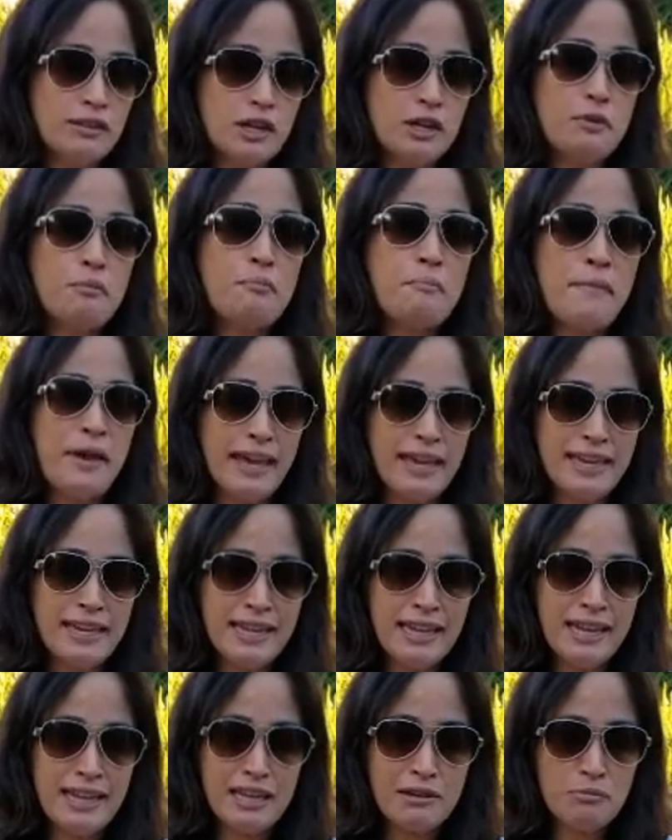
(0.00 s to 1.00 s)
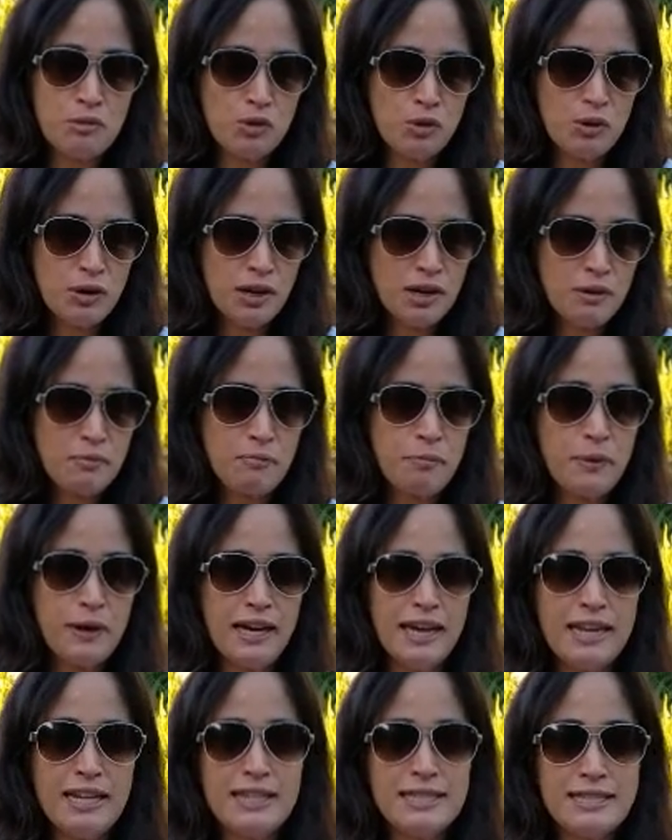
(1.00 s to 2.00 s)
They don't make it anymore,
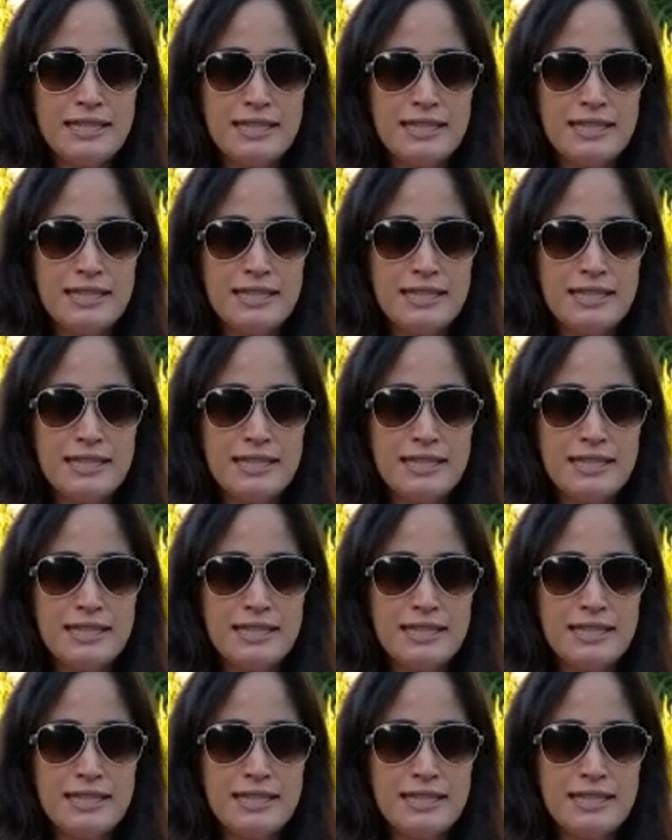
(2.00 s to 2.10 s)
but